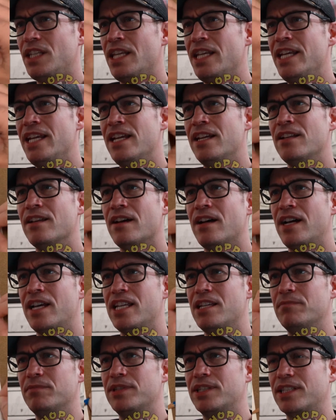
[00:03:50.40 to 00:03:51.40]
And I
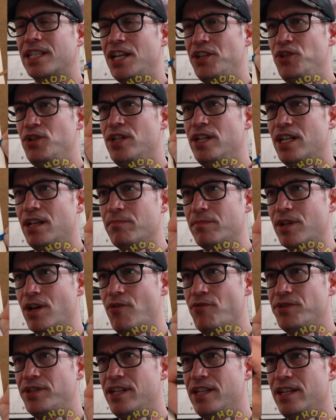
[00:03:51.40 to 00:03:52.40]
am sketching in, I'm
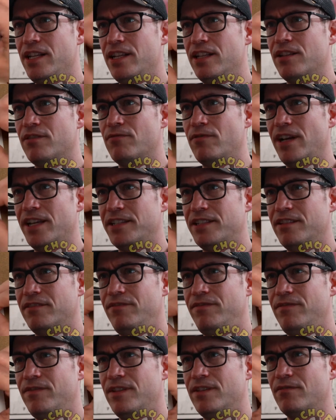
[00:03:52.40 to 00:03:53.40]
ghosting in the rest
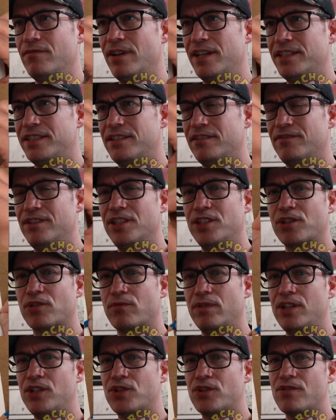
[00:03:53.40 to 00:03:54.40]
of this
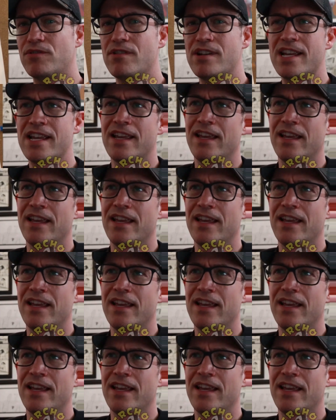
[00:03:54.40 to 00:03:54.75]
creature.